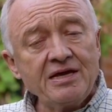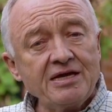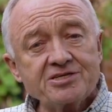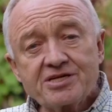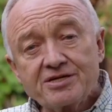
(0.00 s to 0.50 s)

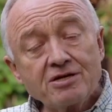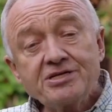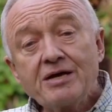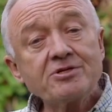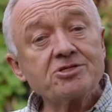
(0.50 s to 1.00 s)
It's done no
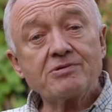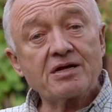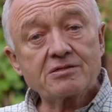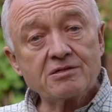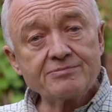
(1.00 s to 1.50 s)
damage to
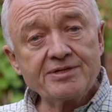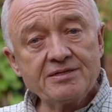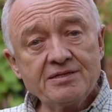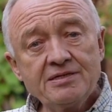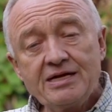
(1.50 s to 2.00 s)
our economy.
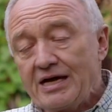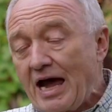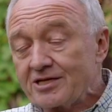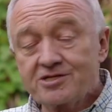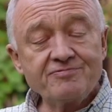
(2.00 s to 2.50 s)
It
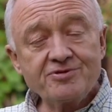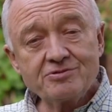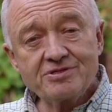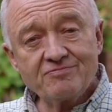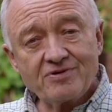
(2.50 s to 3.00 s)
hasn't
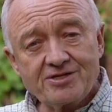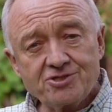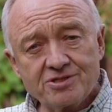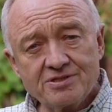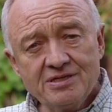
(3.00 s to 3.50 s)
fueled
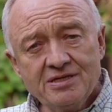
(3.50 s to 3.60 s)
inflation.